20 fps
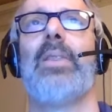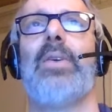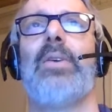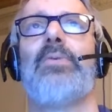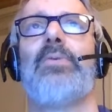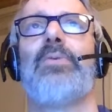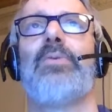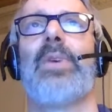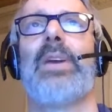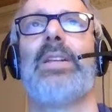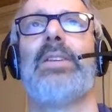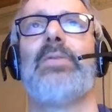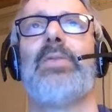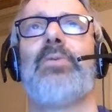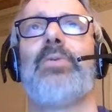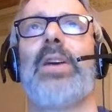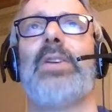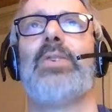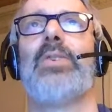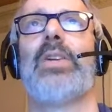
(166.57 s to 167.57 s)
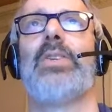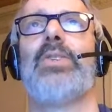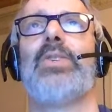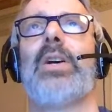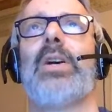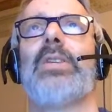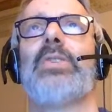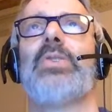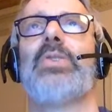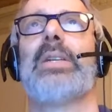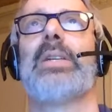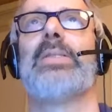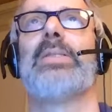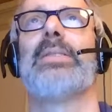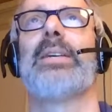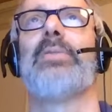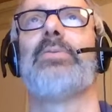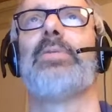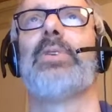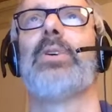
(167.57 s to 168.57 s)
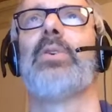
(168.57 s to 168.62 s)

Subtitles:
the friend of a friend ontology itself.